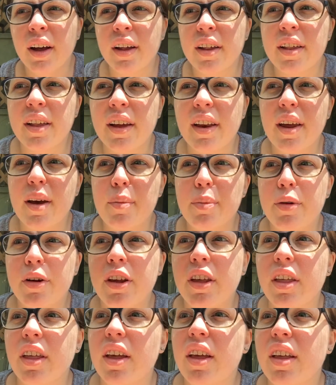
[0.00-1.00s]
Stayed up
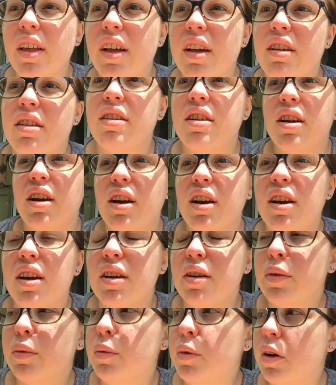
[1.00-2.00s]
pretty late last night
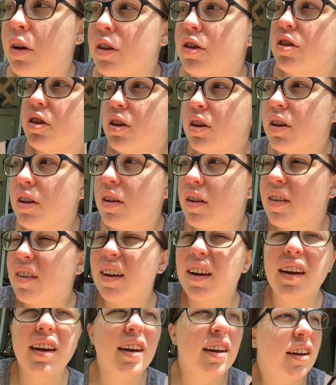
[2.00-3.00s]
watching
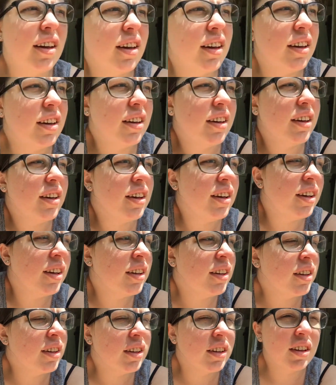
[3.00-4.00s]
Psych
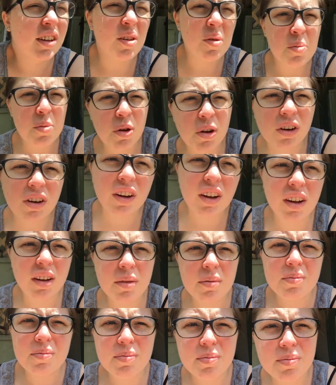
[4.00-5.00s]
and Community
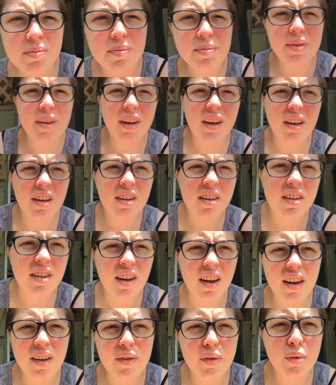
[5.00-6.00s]
because
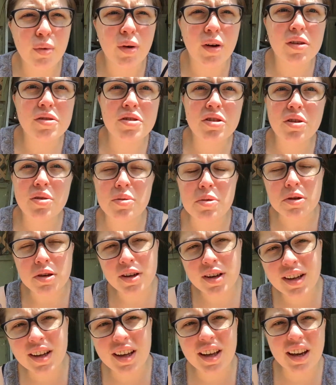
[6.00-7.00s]
I haven't watched
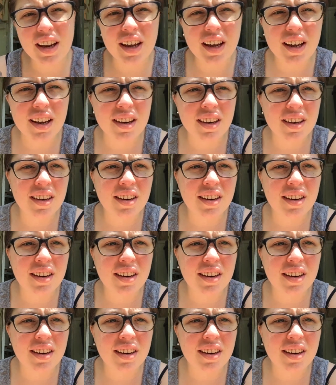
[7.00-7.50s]
Community and